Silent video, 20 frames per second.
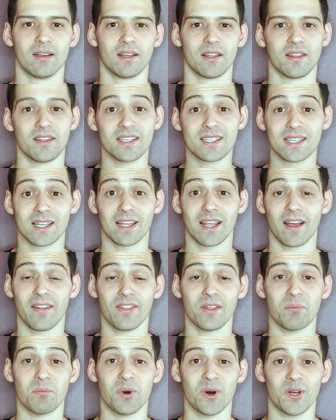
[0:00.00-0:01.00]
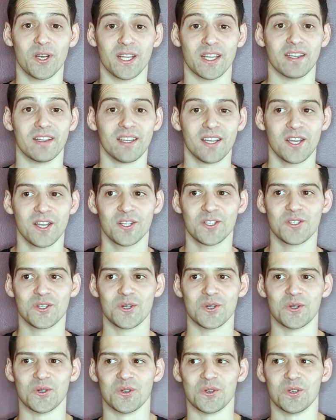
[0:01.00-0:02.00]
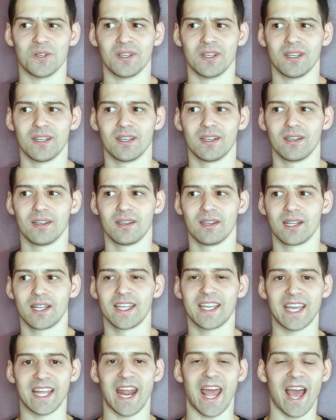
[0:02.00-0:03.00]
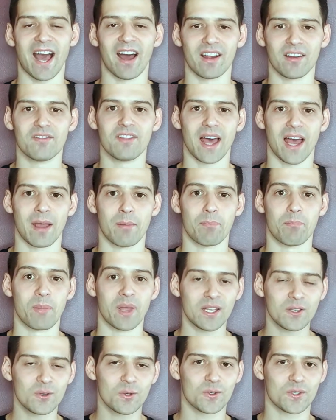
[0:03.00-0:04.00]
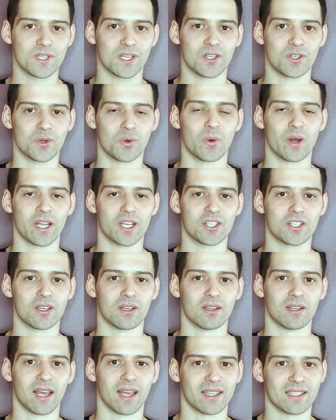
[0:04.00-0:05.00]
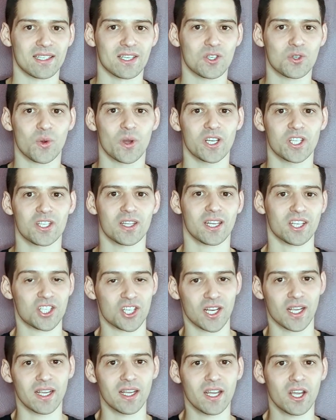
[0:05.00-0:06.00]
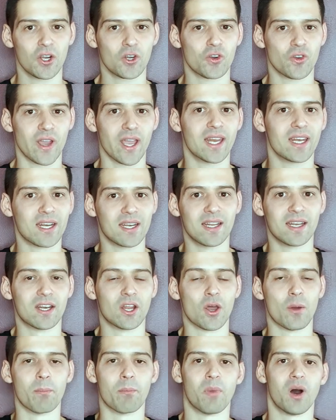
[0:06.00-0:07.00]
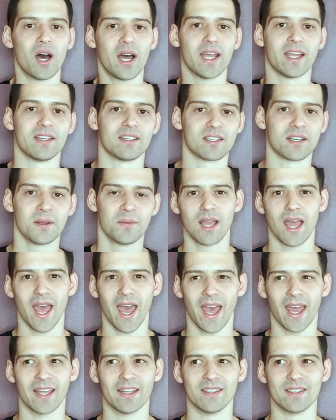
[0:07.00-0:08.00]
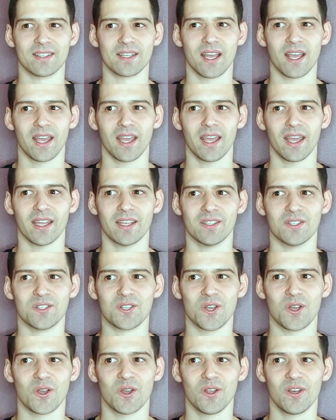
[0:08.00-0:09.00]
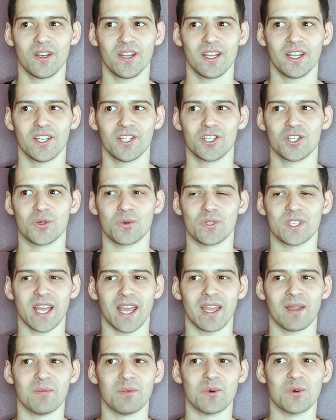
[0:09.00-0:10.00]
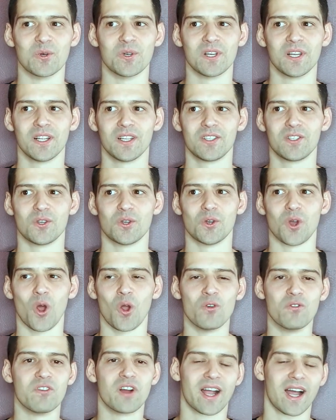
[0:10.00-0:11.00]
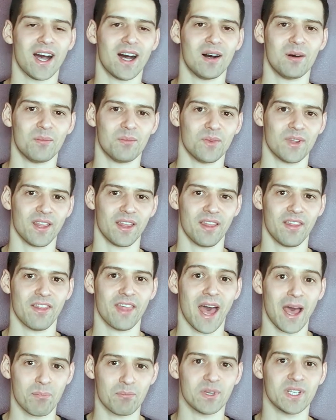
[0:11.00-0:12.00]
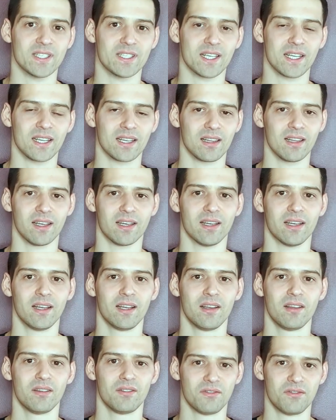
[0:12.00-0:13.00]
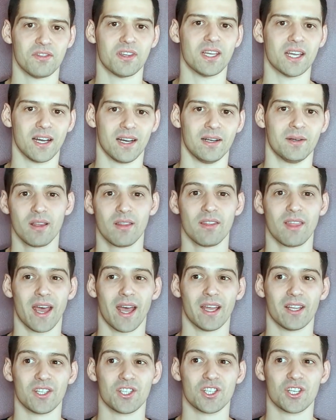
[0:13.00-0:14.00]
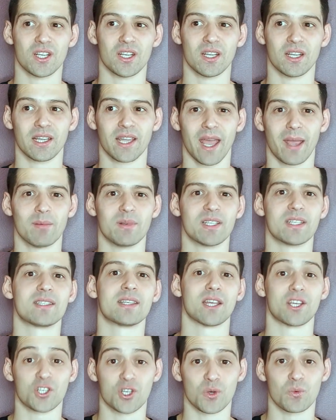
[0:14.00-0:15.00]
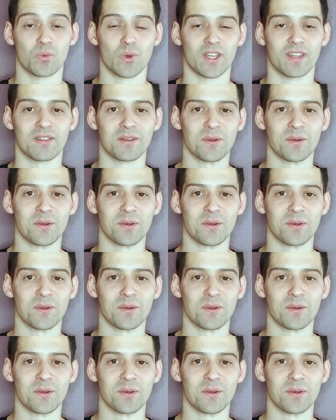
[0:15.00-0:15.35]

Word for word: This allowed the body to get out of that mental situation, that situation that she created in her mind. And in turn, she was able to overcome that particular fear that she came to session with.